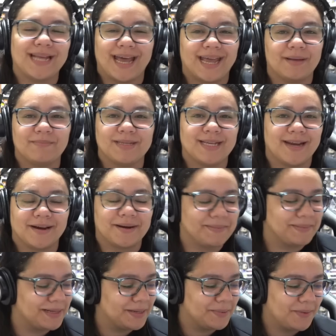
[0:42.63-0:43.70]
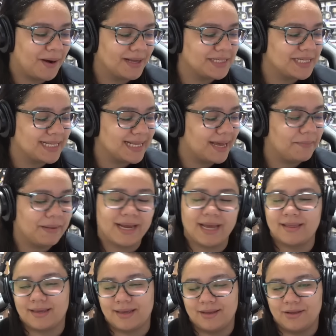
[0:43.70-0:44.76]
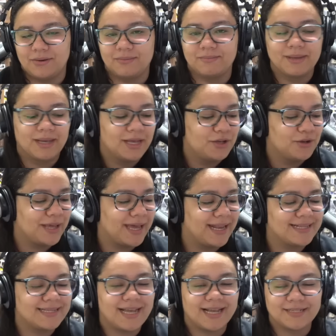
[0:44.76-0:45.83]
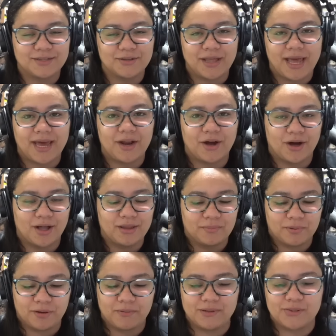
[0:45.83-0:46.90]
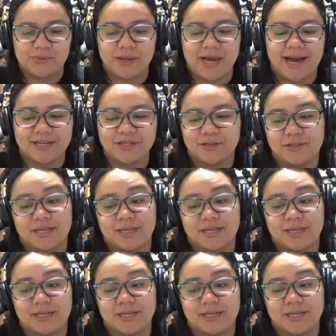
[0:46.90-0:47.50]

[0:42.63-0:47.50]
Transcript: I am terrible at watching them, and I think you you can attest to that on the previous reactions.